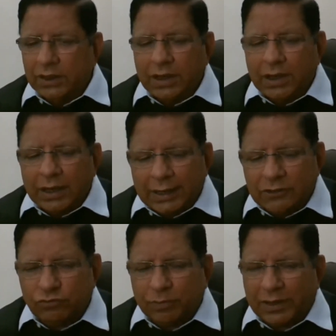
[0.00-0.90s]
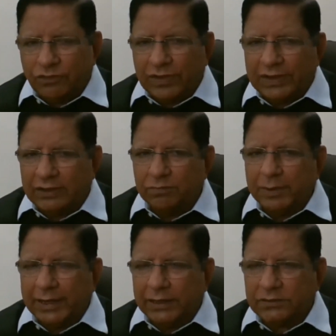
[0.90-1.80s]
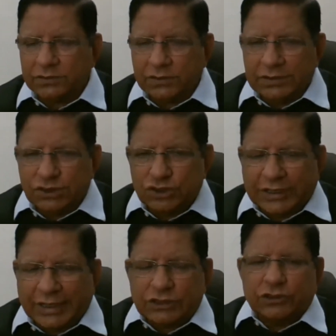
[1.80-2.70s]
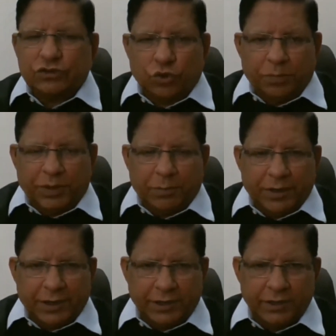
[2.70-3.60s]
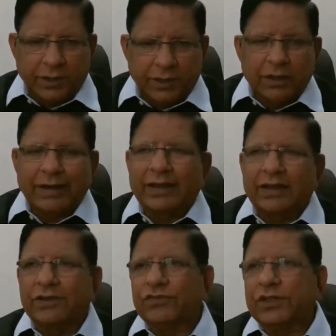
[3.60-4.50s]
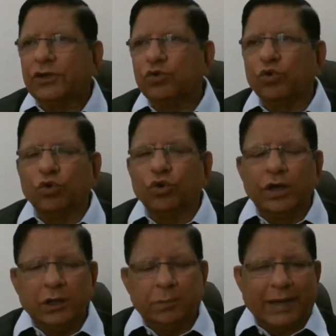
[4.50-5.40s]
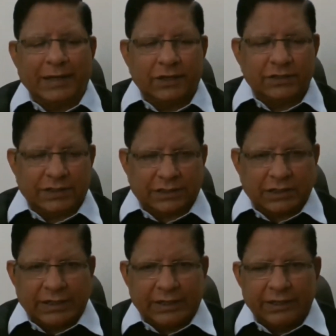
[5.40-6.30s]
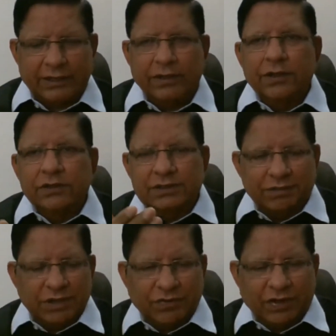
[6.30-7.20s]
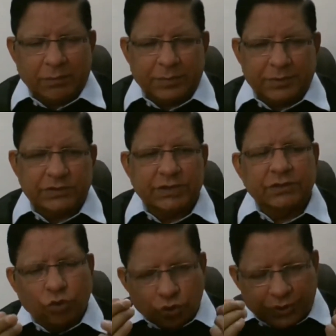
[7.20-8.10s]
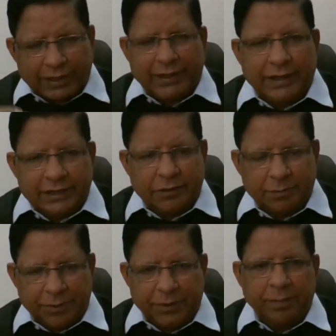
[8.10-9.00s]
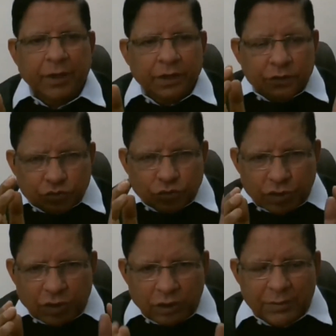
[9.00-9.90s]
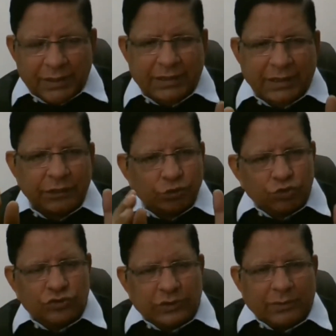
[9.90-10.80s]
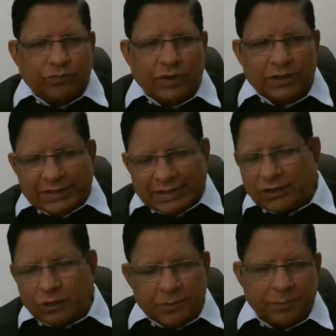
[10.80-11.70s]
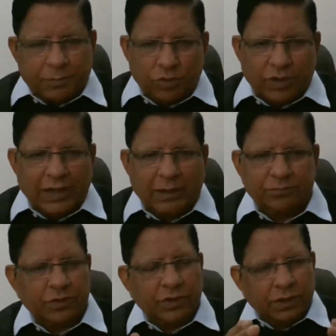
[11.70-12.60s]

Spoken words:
all small finance banks stature should be upgraded. Like if they do only priority sector lending, 75%, okay, let it be. So government can use them for their government programs.